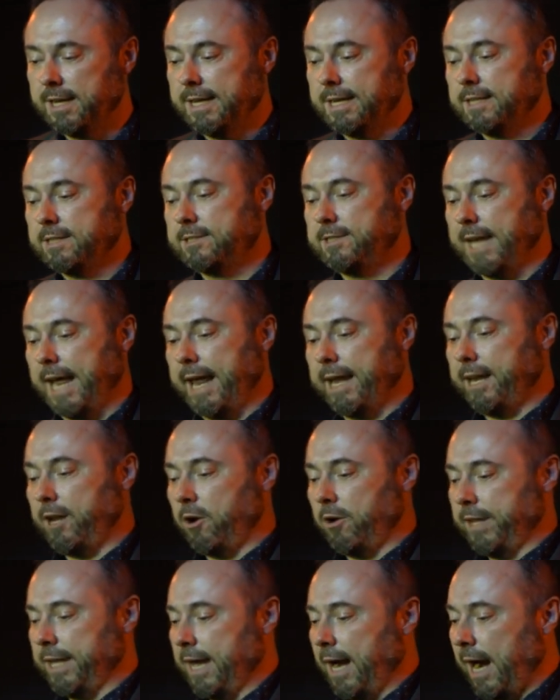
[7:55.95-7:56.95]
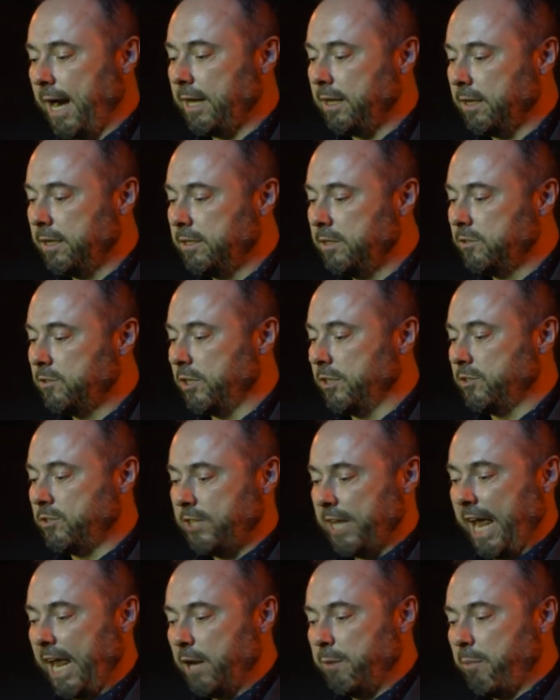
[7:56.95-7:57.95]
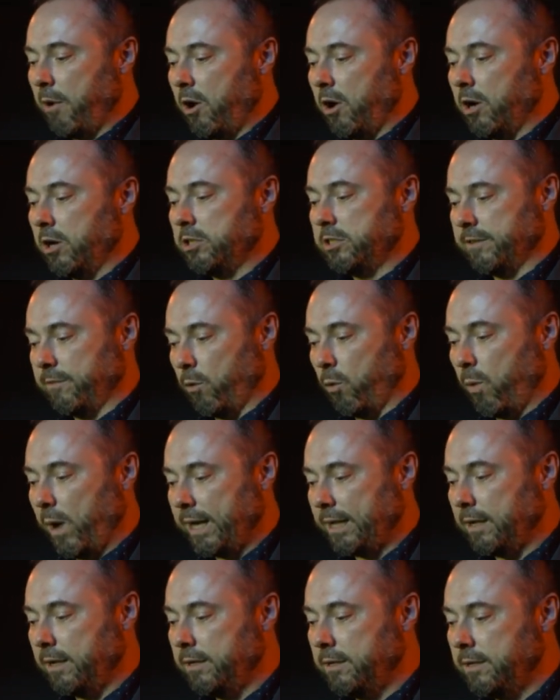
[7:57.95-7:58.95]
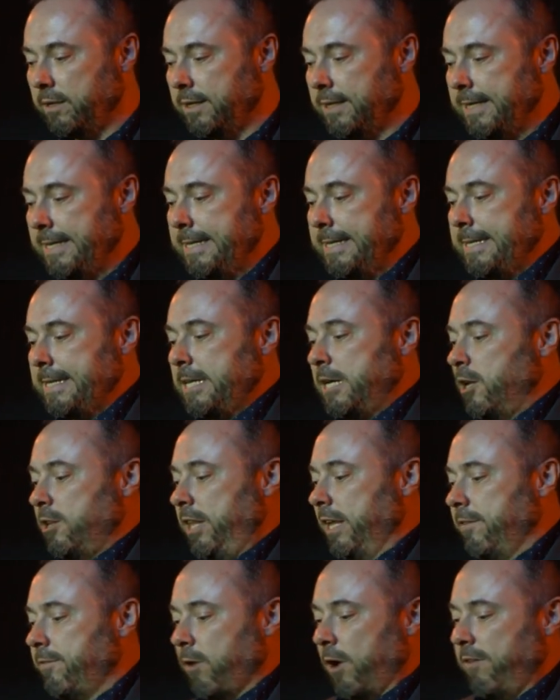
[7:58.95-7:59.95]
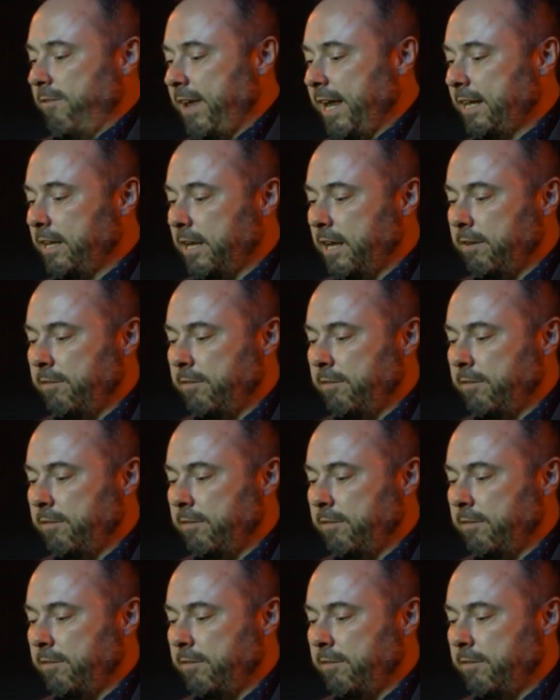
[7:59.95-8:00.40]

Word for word: standing on the islands and sandbars of a wetland, think very vaguely